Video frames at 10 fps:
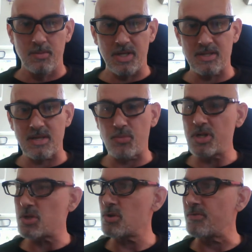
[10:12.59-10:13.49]
because I'm
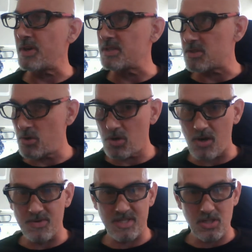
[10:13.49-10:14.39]
pretty sure if I start a
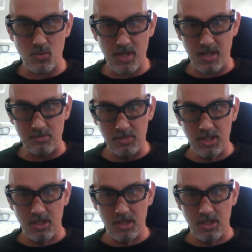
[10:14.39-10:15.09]
conversation with him,